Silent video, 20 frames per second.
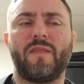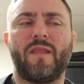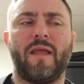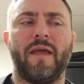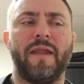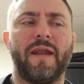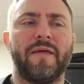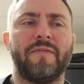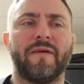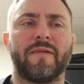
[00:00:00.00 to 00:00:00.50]

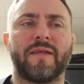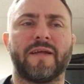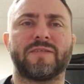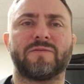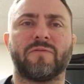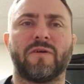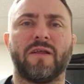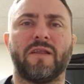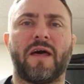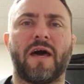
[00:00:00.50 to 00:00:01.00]
And I think
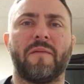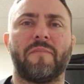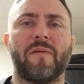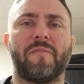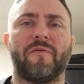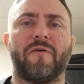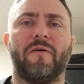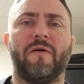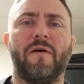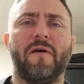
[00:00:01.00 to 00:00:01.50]
that's where a lot of
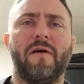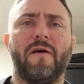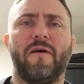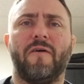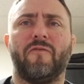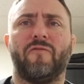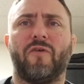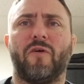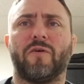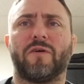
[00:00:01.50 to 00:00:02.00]
people
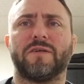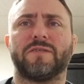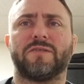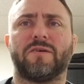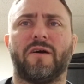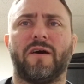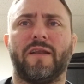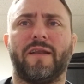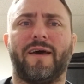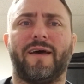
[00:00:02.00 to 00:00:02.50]
focus
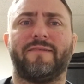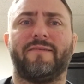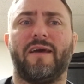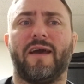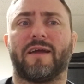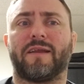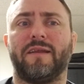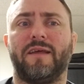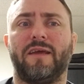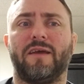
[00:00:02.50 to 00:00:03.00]
on a
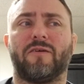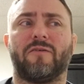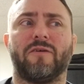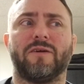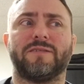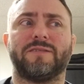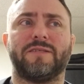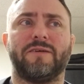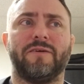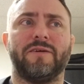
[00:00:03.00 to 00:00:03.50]
technique or
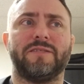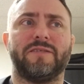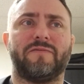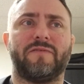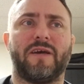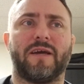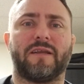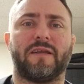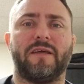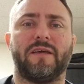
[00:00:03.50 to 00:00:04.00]
a series of
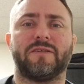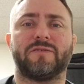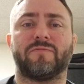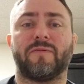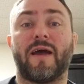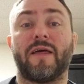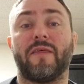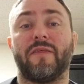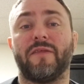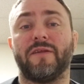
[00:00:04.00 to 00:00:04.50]
techniques
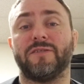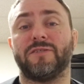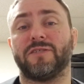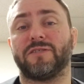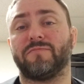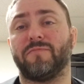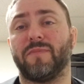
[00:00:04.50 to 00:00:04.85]
rather than just